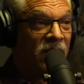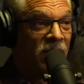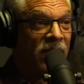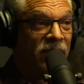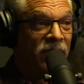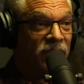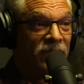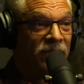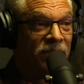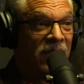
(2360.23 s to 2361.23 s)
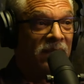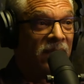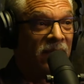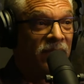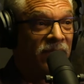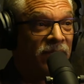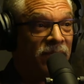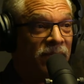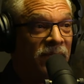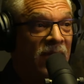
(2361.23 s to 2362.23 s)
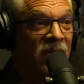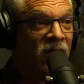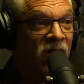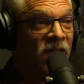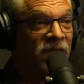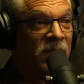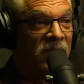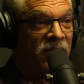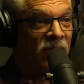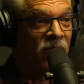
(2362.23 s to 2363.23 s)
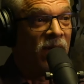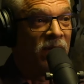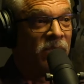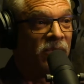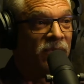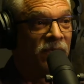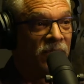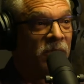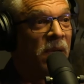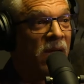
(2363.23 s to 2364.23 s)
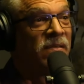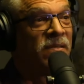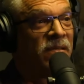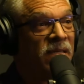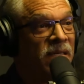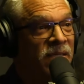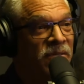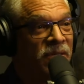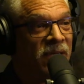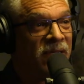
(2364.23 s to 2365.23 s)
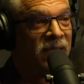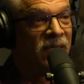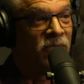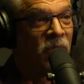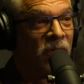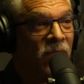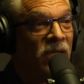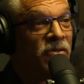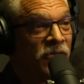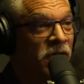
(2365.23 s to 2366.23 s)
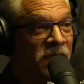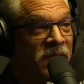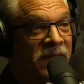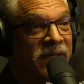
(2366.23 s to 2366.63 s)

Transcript: by the way, who's basically just taken off. I mean, it's incredible, the response to his work. Well deserved.